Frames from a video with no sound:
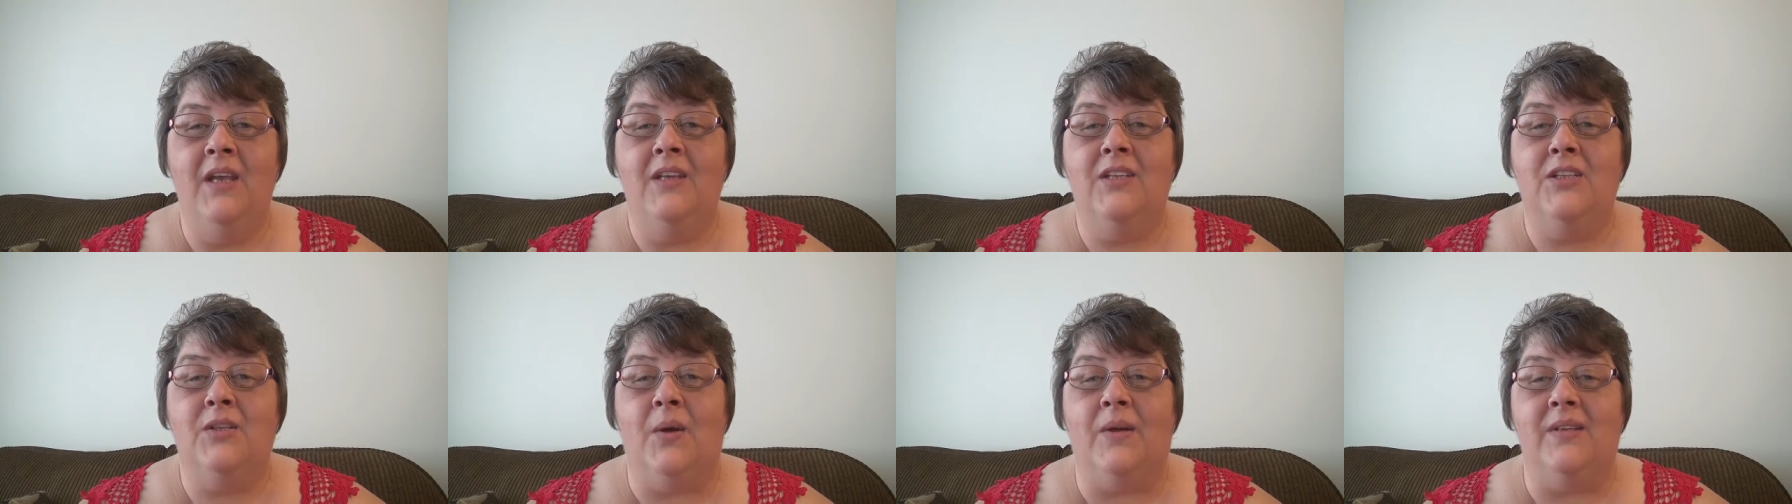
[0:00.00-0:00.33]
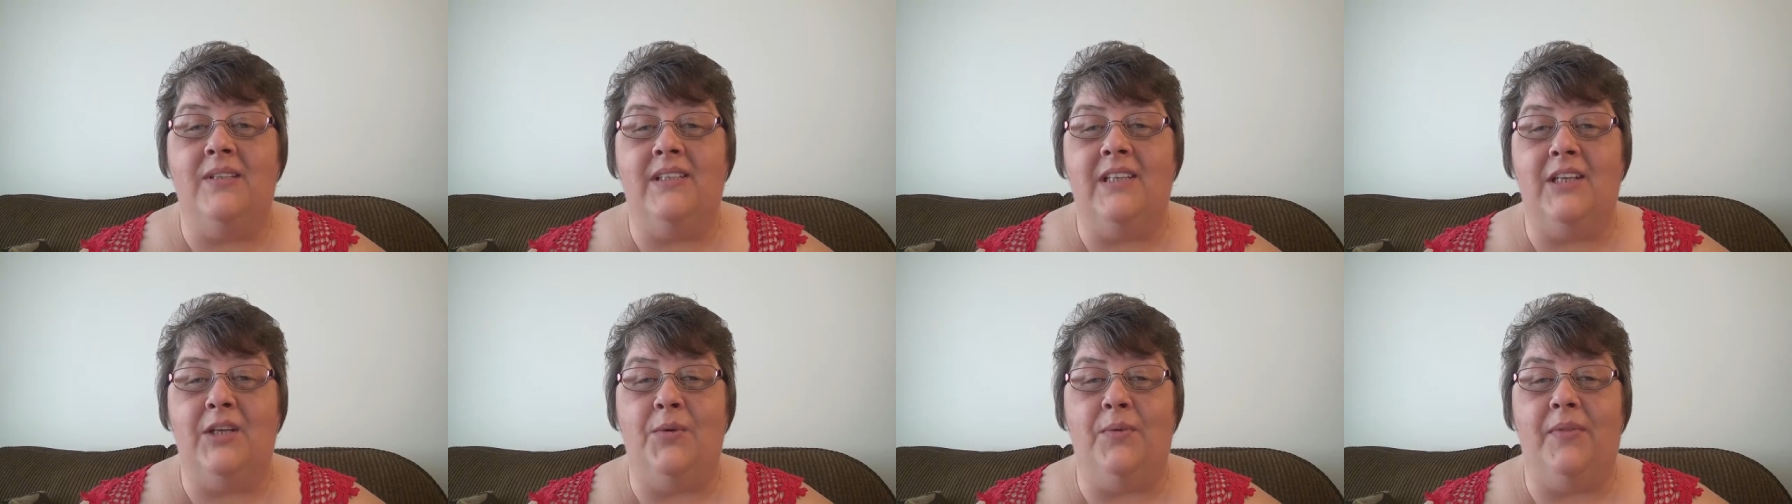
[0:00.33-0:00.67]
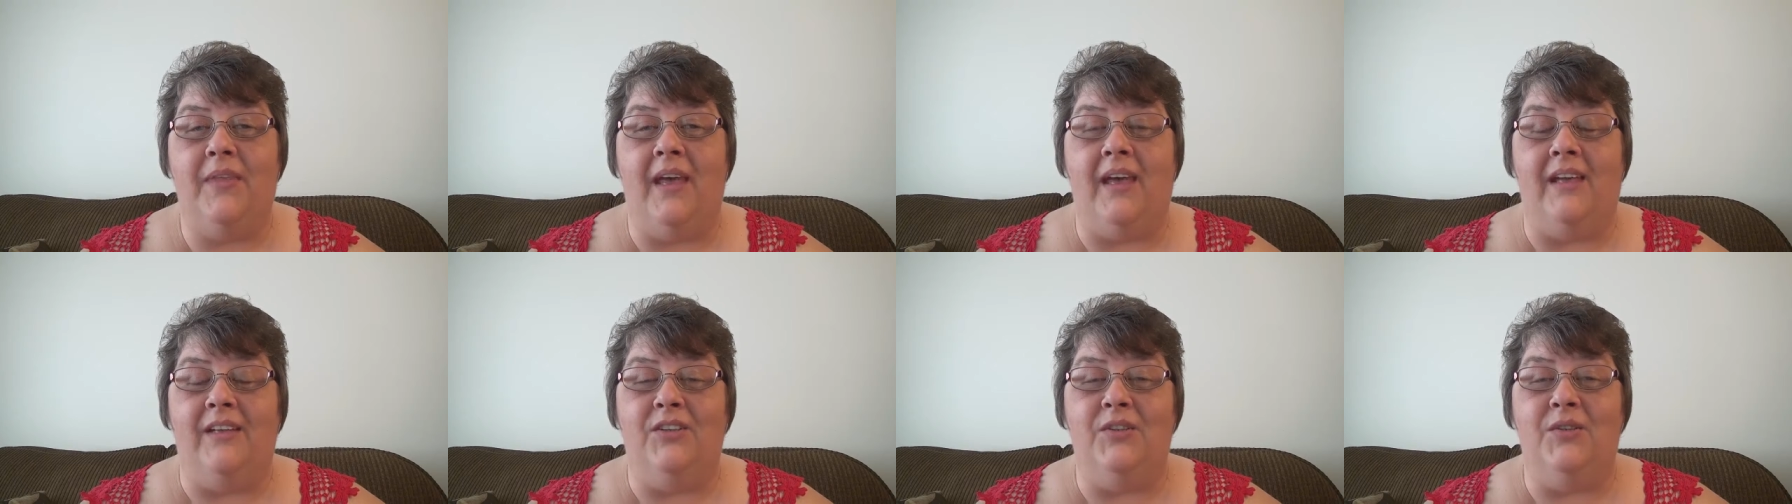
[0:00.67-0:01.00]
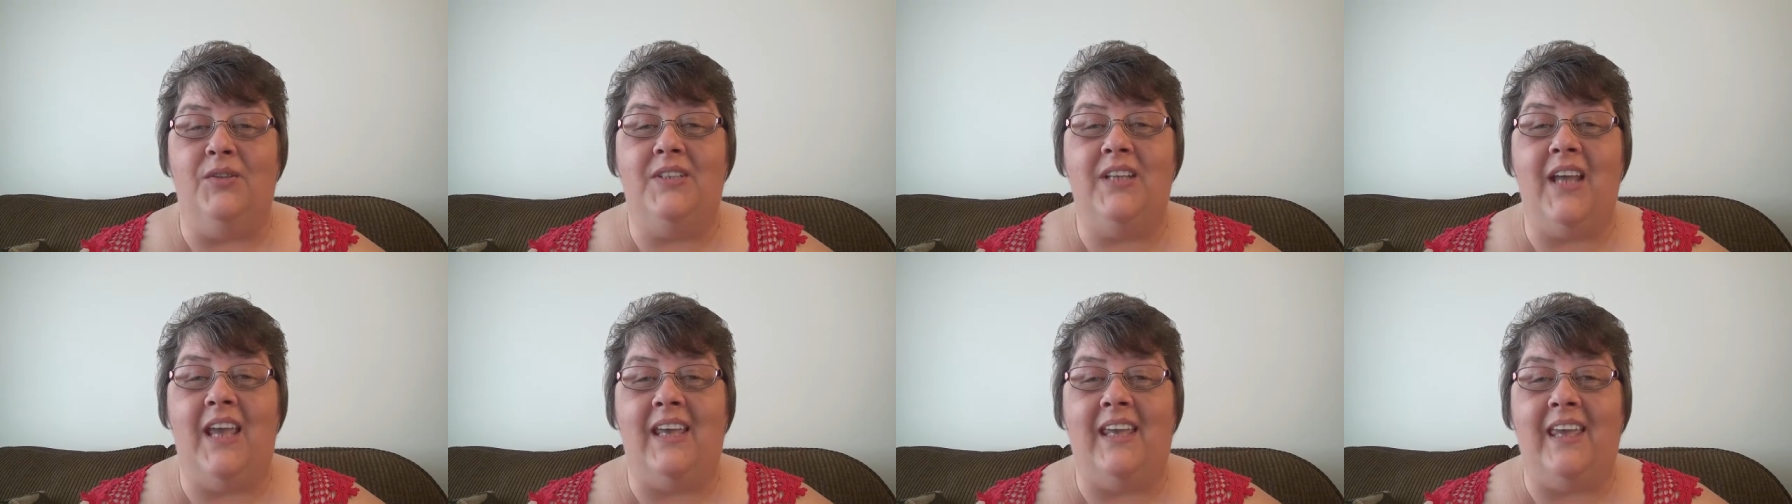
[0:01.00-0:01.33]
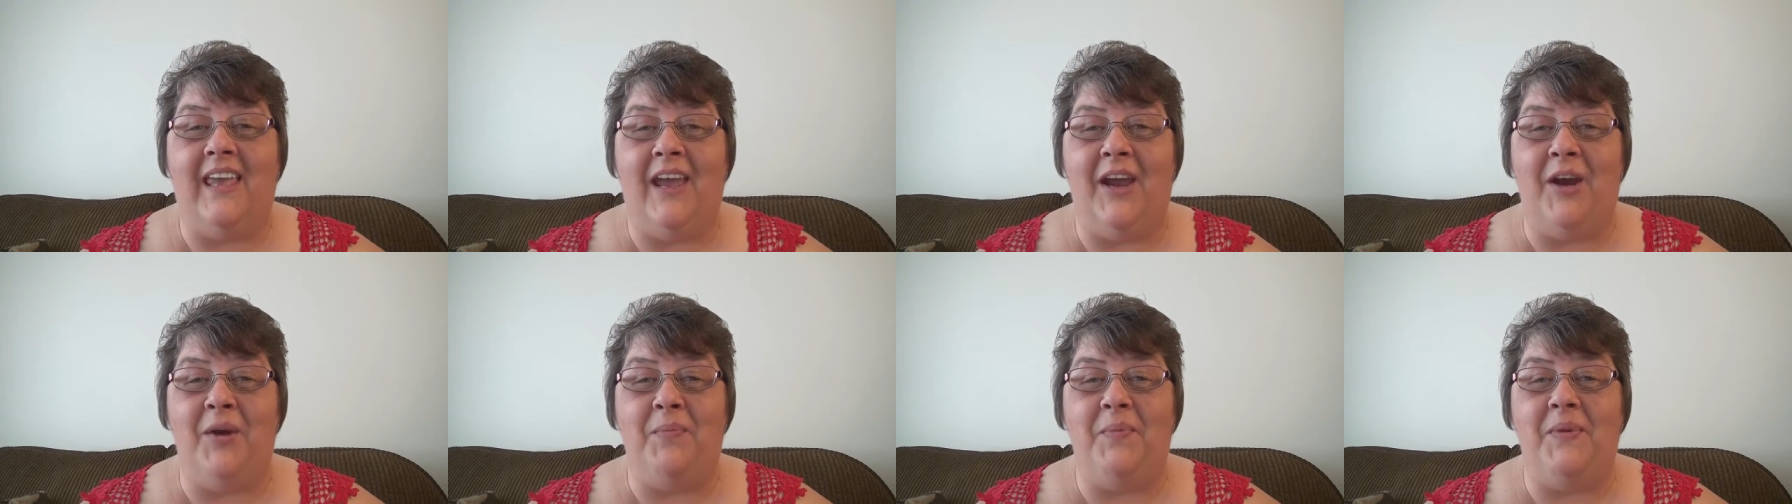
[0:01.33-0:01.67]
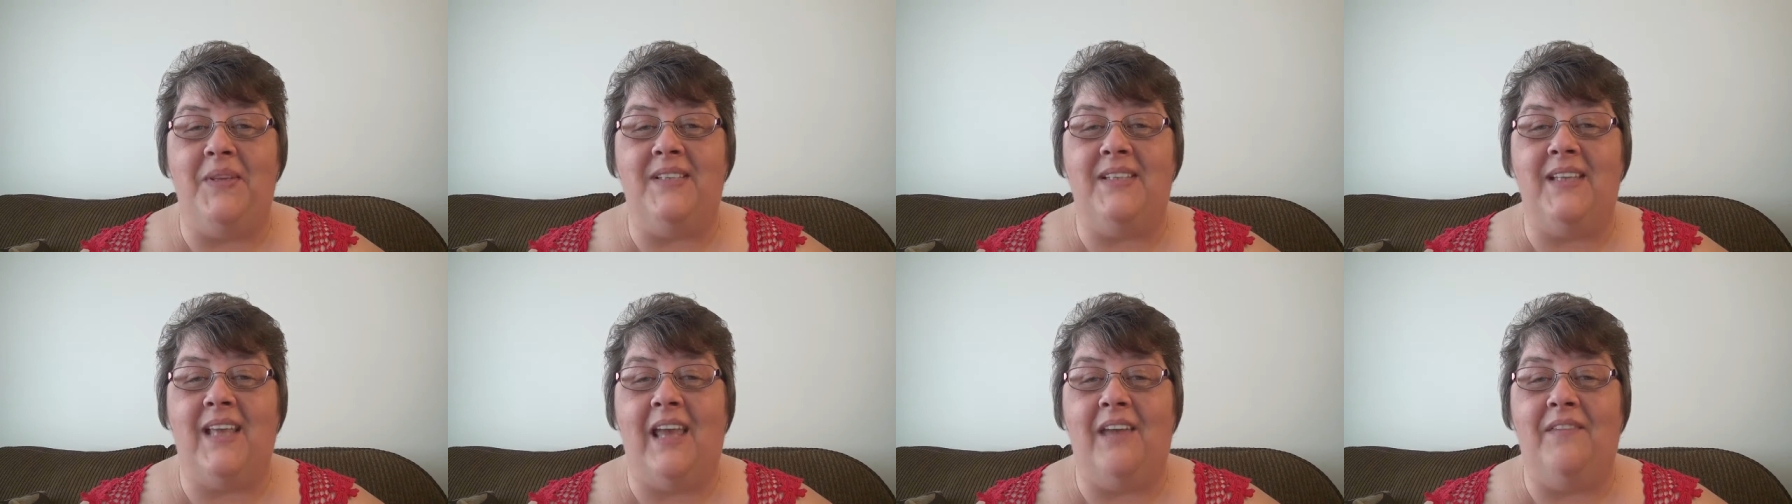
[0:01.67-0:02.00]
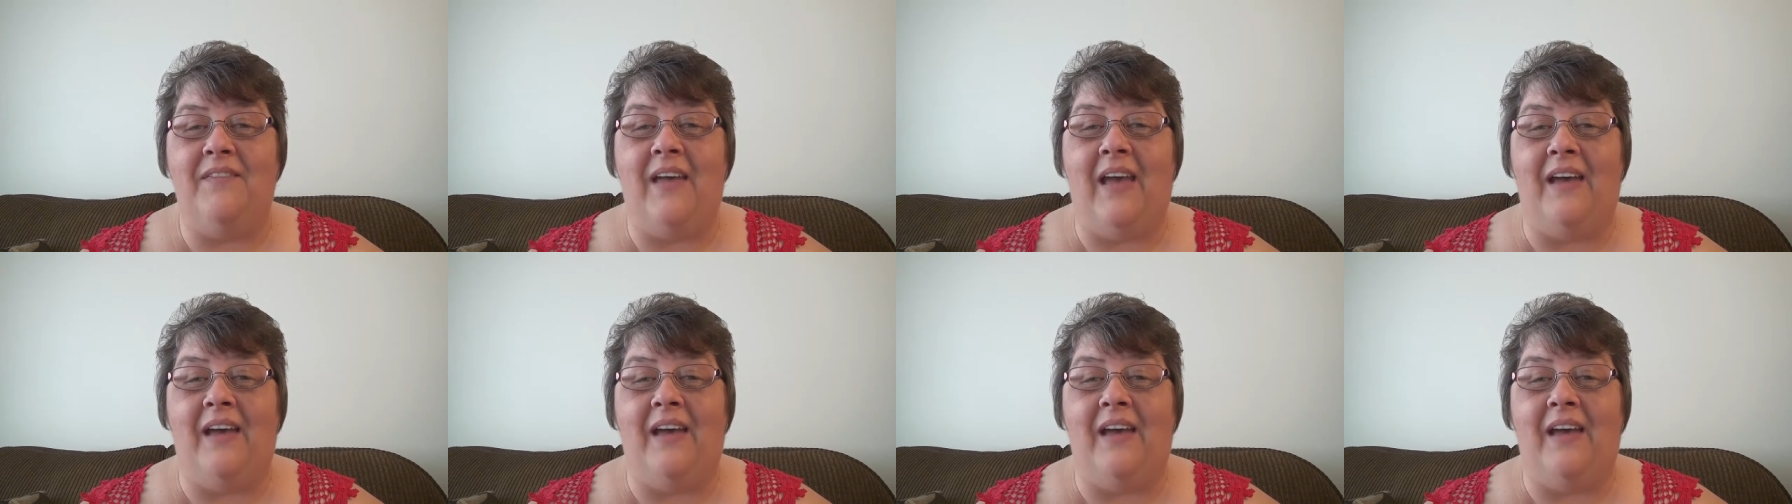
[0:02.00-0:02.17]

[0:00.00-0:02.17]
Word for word: So I'll see you then. You take care, be safe,